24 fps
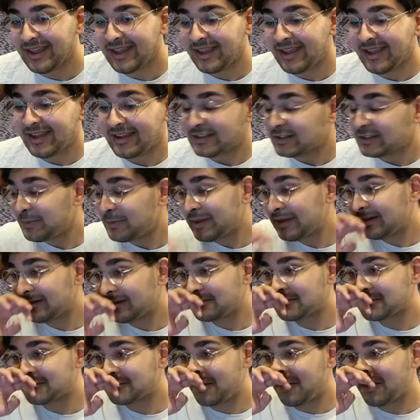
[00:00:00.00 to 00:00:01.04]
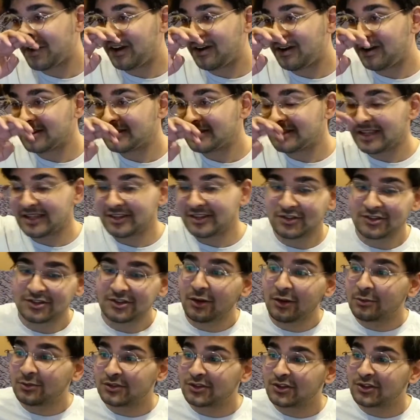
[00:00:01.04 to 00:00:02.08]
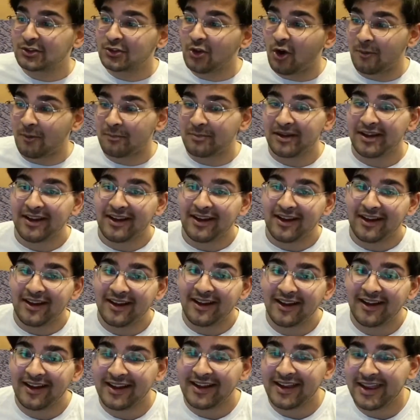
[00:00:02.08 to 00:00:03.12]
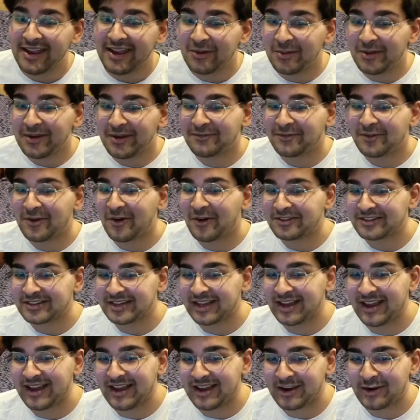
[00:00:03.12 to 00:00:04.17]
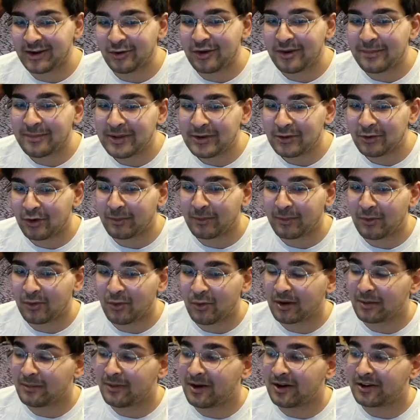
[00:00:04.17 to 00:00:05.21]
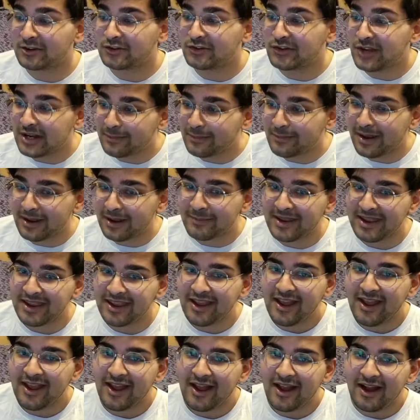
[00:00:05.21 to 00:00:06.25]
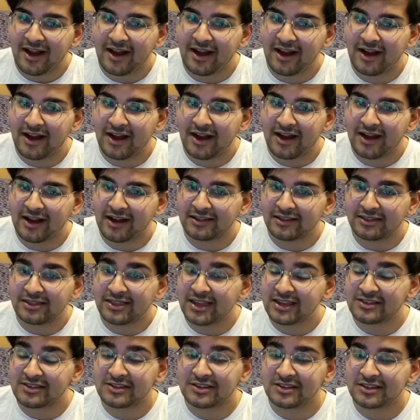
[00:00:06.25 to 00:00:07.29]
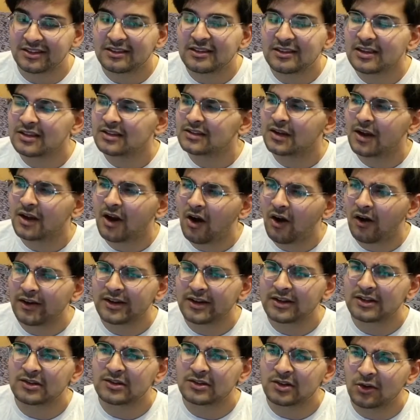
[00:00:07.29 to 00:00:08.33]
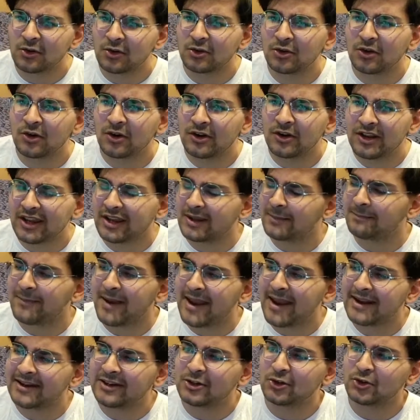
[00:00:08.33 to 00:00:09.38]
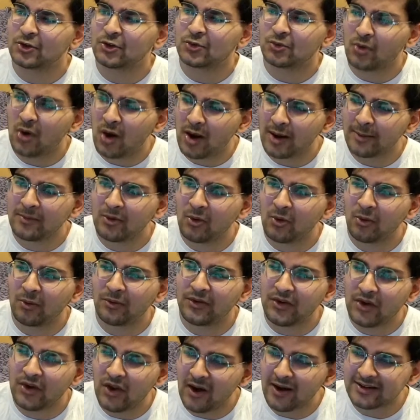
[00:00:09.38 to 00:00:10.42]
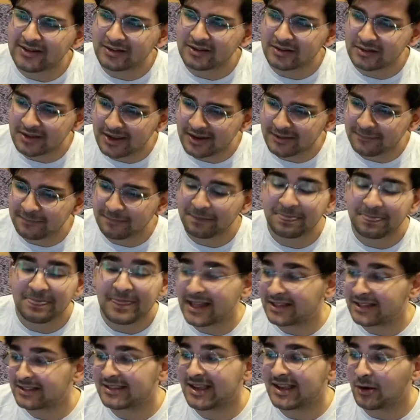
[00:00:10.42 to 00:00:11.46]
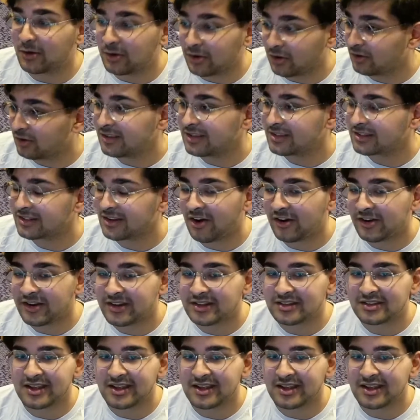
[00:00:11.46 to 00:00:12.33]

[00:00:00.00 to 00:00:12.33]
Speaking of strong cards, they just don't stop. Here we've got Creepy Adorable Core Commander Jenny Baby. This card is so good, it made Crime Naught Knight a thing. That's how good this card is.